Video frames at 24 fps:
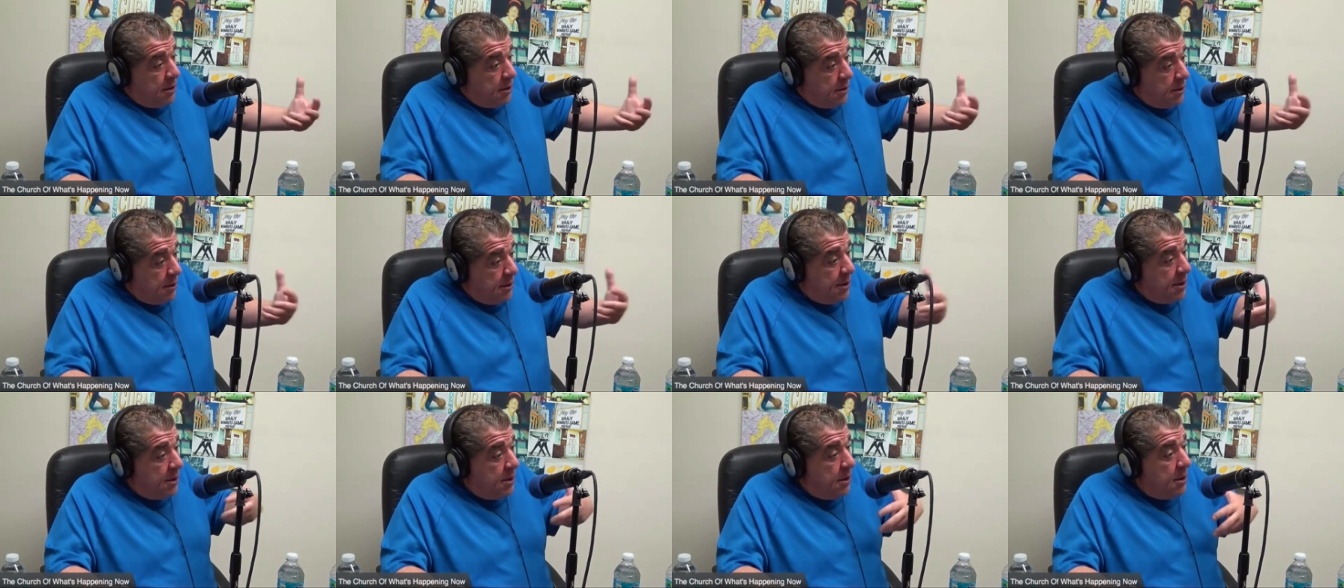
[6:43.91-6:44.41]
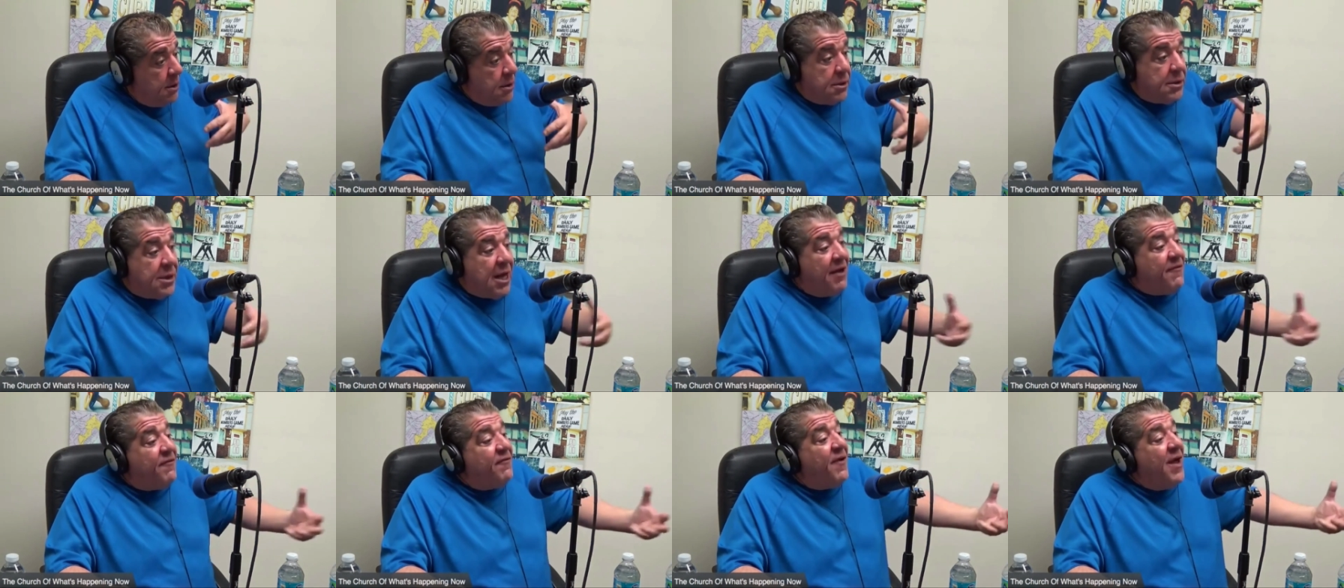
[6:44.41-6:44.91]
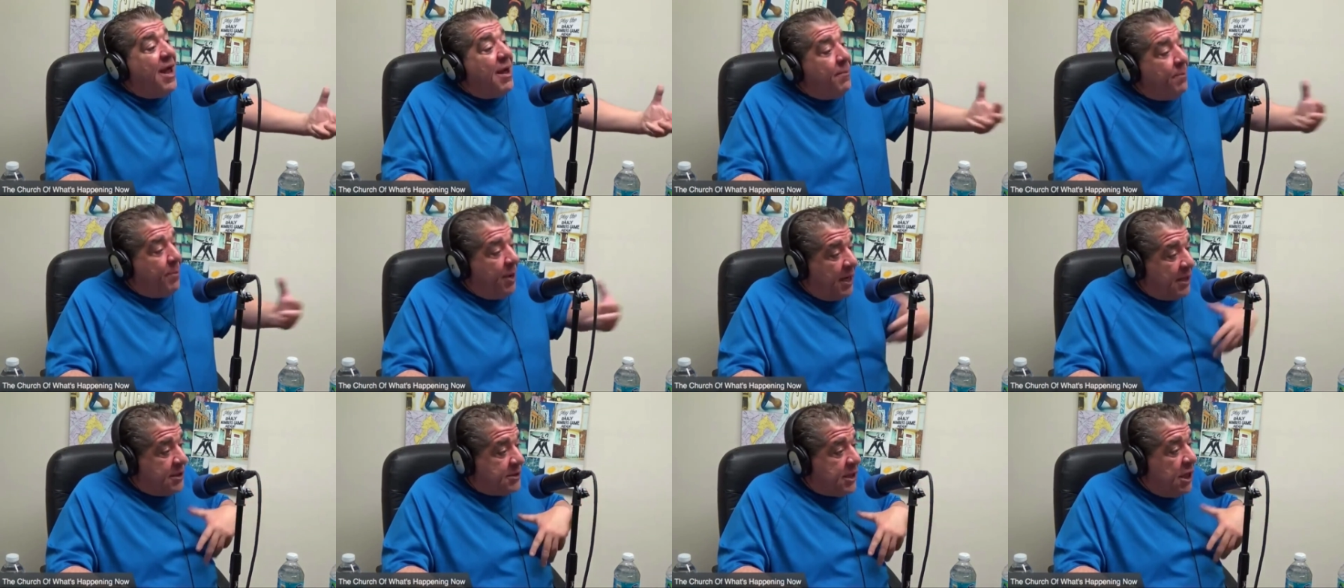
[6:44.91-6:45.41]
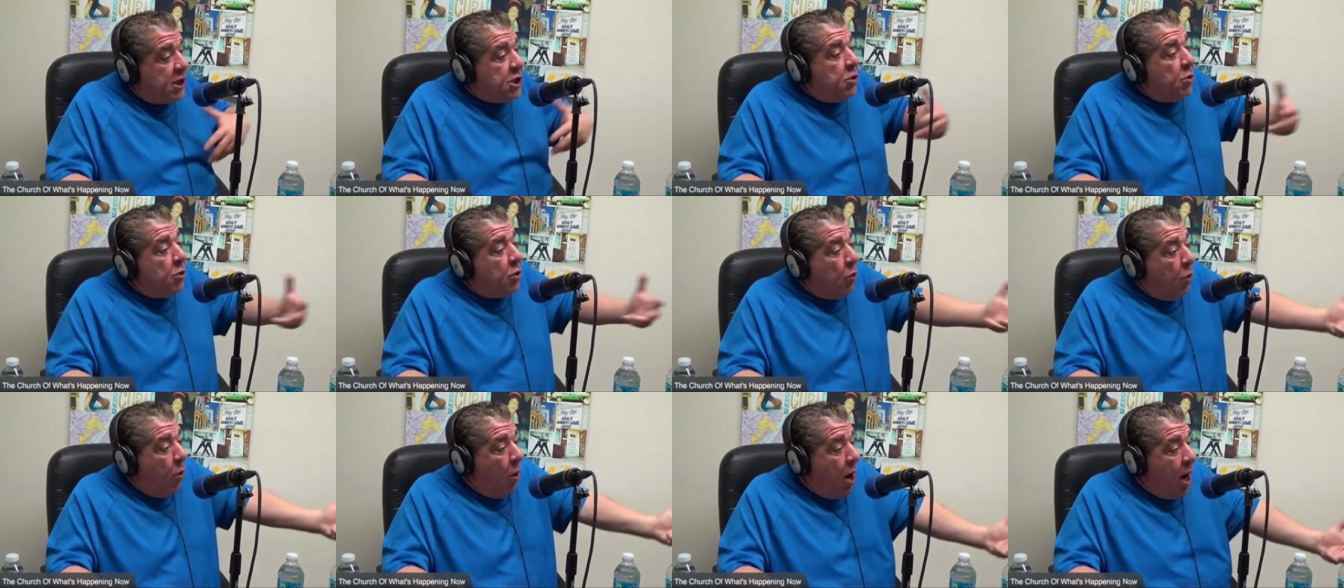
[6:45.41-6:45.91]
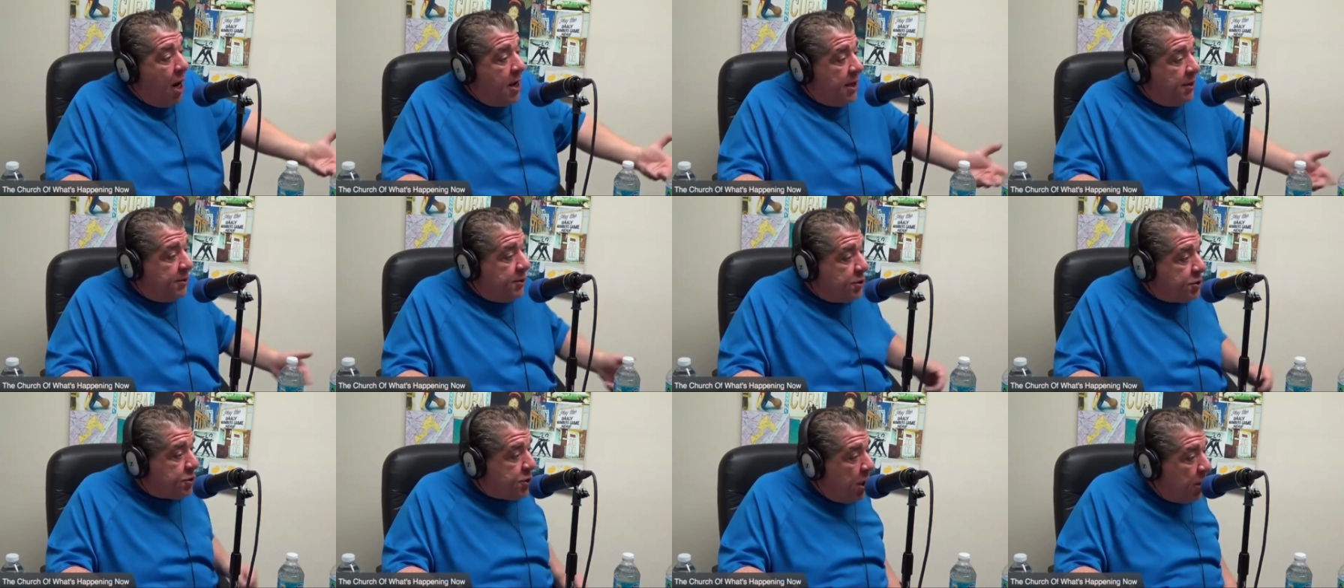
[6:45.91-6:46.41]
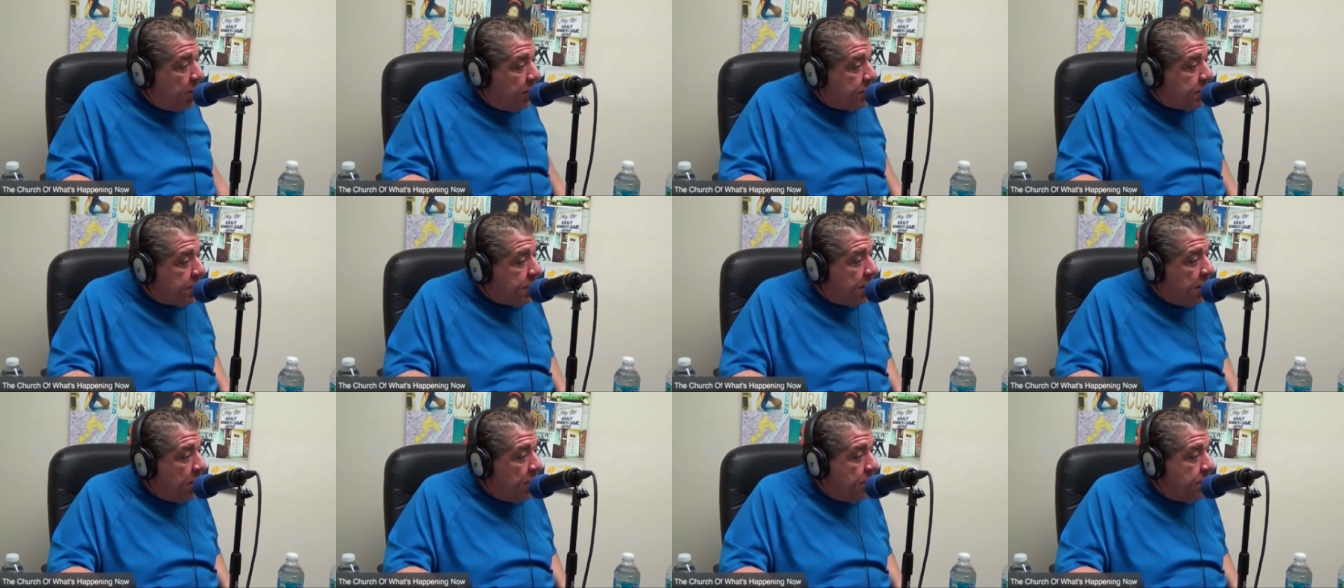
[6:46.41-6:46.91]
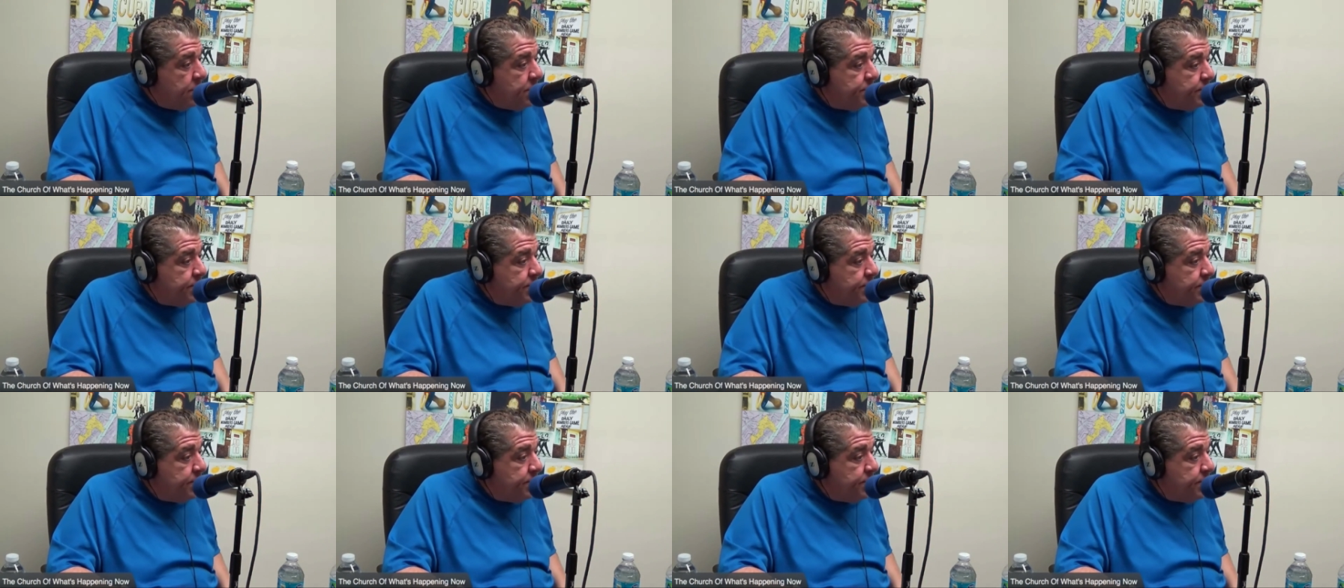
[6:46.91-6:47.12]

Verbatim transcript: fan base, that fan base that you acquired on the show, you know.